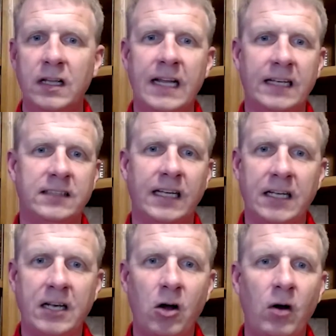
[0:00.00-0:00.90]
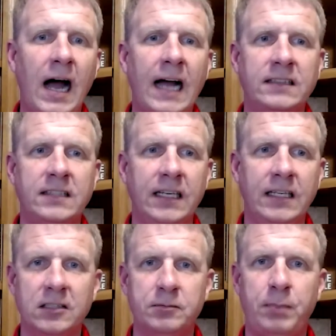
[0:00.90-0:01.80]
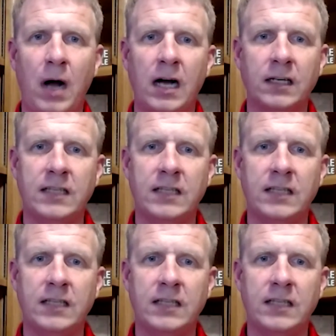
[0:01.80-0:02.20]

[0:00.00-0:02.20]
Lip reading: Next thing you know, IT is bogged